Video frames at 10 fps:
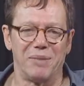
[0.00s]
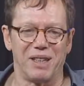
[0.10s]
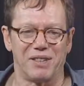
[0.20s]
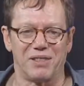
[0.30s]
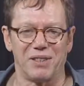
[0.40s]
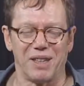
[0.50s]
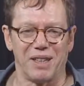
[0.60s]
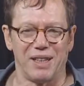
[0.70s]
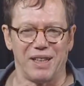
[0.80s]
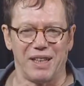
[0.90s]
It's,
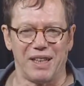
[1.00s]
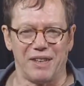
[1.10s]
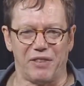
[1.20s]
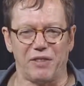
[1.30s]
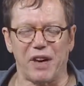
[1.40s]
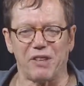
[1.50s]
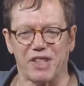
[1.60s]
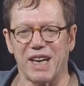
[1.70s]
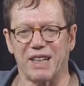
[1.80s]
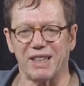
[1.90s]
if you've ever
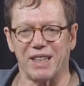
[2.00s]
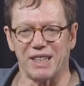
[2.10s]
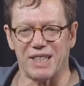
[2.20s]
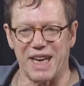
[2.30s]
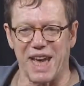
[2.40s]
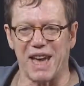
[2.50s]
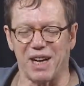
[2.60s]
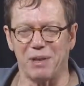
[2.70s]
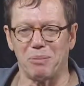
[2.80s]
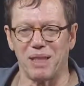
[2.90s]
taken a
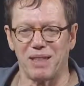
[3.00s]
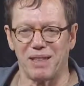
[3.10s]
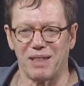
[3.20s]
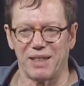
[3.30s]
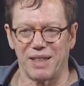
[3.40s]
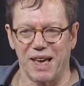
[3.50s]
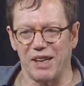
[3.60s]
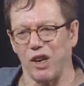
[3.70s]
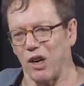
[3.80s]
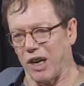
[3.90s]
dam
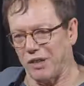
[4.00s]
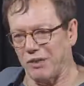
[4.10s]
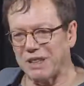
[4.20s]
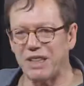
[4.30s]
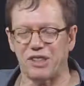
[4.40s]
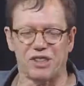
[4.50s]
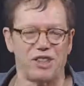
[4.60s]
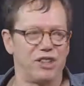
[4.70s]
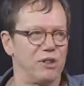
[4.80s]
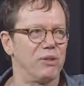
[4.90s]
and released
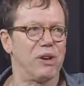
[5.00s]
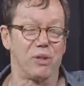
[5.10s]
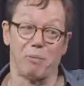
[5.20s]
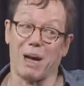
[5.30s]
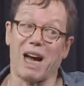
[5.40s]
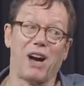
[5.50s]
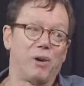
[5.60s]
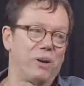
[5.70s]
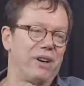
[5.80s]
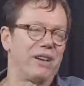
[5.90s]
it, you know the
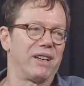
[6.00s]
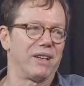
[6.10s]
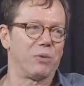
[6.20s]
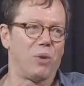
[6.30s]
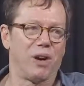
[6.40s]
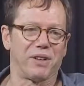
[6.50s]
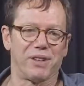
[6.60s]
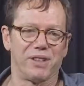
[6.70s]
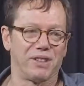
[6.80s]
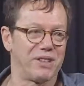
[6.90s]
power in
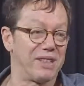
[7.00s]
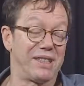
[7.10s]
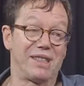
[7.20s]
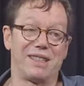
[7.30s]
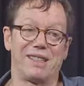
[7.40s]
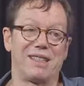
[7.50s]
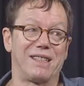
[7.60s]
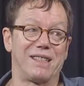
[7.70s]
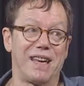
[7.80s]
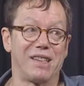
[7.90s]
water is
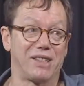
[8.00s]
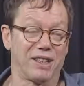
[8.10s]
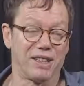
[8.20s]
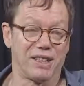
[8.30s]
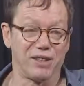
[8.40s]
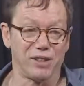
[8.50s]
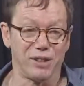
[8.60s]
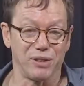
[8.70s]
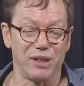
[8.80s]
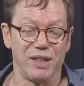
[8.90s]
intense. It can kill
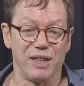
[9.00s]
you.